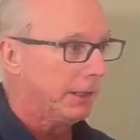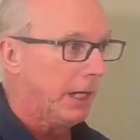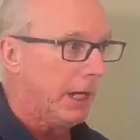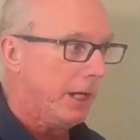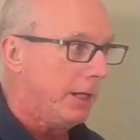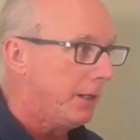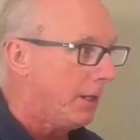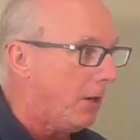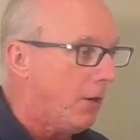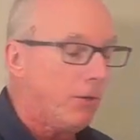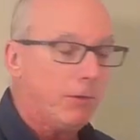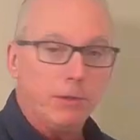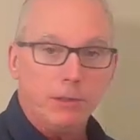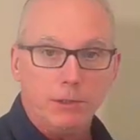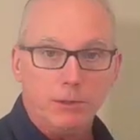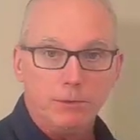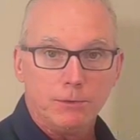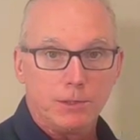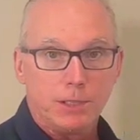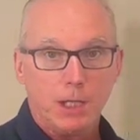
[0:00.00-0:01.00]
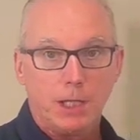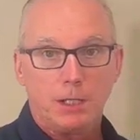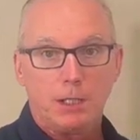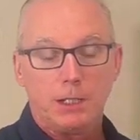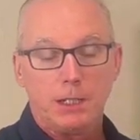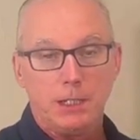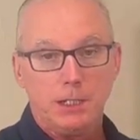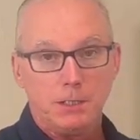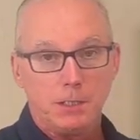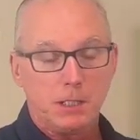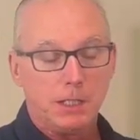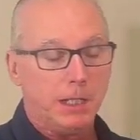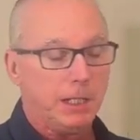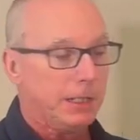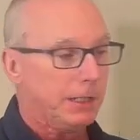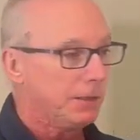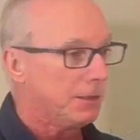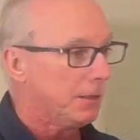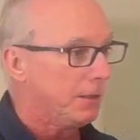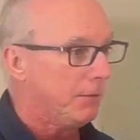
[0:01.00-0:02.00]
not all the utilities
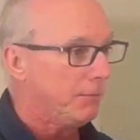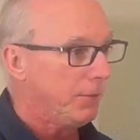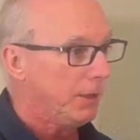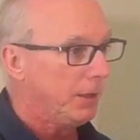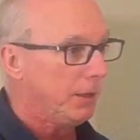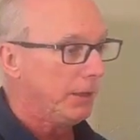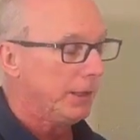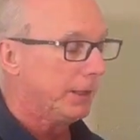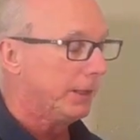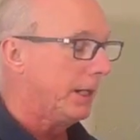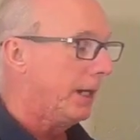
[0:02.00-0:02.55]
getting to the building,